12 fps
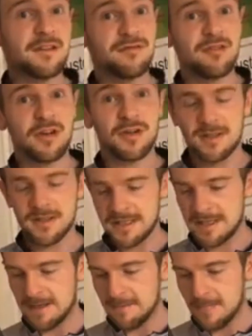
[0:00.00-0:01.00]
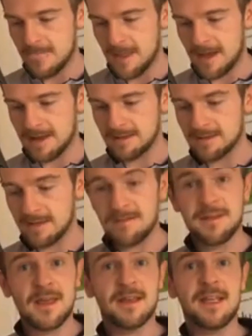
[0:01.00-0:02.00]
runner, and if
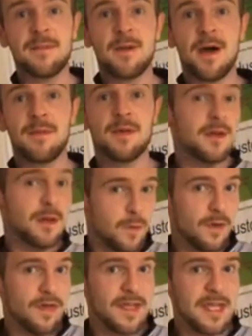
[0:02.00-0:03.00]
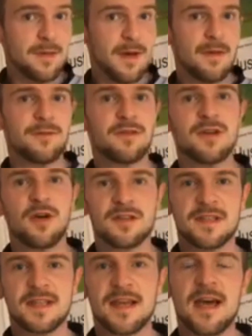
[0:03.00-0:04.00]
they can keep up, well, they keep up for as long
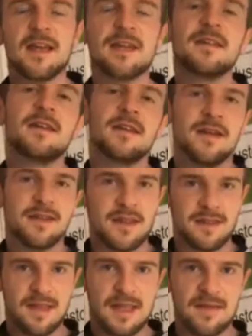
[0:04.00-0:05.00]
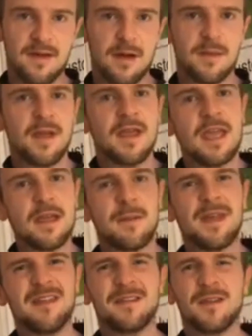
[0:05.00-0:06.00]
as they can, and then they give up. It
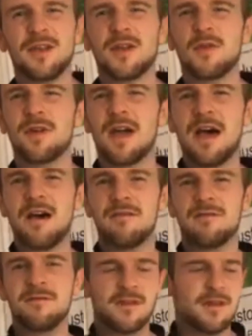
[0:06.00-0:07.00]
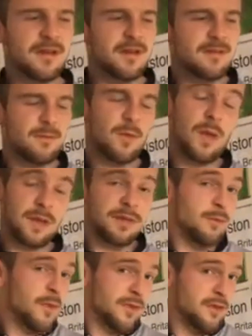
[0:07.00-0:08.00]
means that you don't have,
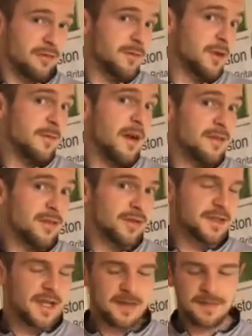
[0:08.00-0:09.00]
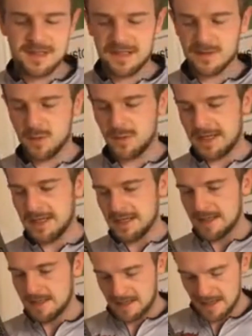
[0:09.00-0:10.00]
with your marathon times, this would be,
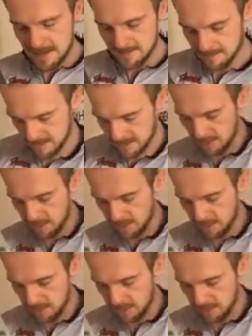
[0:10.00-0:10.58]
you